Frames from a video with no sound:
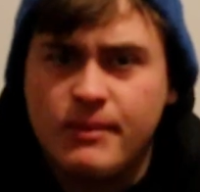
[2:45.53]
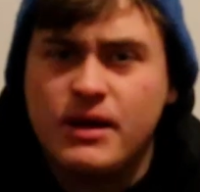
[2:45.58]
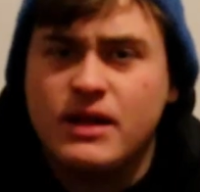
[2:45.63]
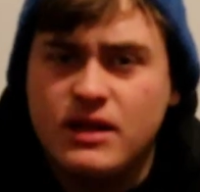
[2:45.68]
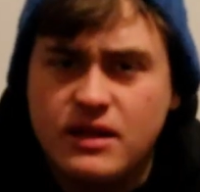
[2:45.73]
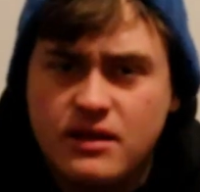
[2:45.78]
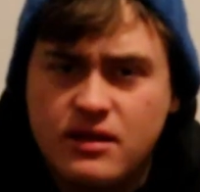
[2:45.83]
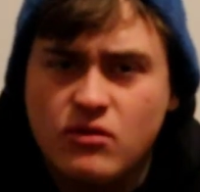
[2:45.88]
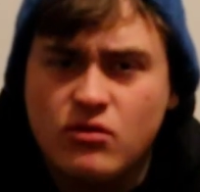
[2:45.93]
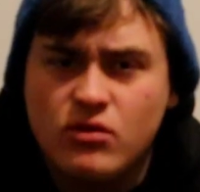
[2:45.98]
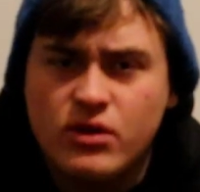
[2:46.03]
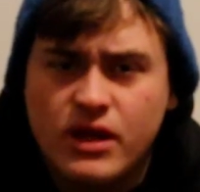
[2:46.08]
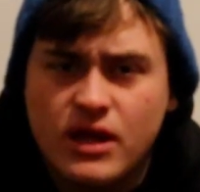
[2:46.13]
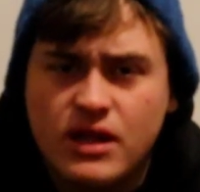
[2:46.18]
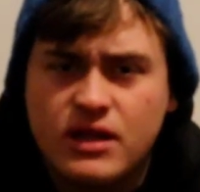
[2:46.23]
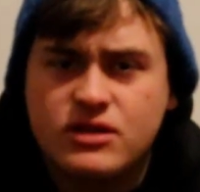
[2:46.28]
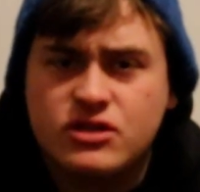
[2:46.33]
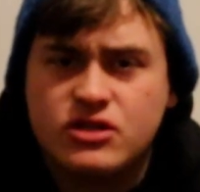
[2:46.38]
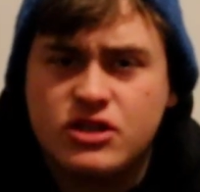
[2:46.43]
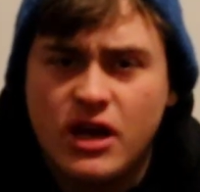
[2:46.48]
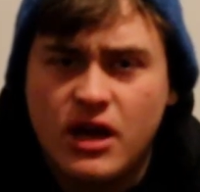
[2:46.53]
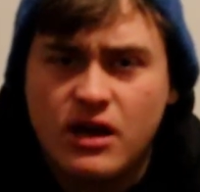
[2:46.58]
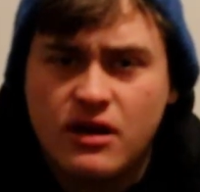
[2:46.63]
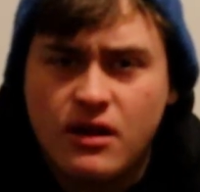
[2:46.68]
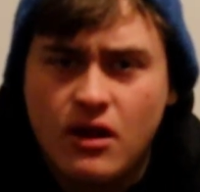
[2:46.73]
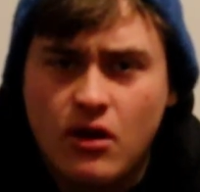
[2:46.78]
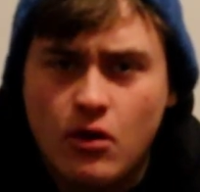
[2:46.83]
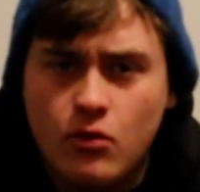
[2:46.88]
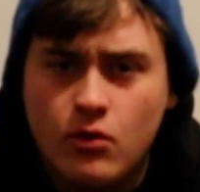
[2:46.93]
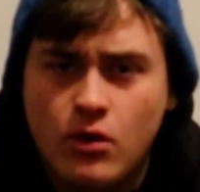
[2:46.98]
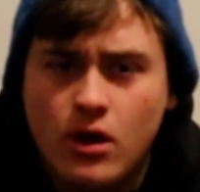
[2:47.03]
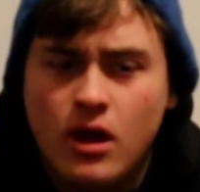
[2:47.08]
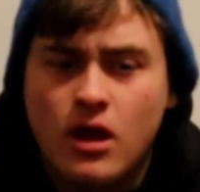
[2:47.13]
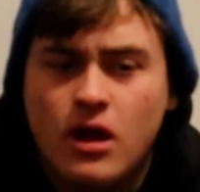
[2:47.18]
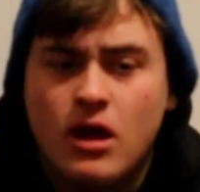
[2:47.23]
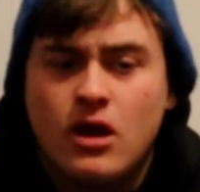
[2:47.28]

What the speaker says: I might need to go and get this checked out.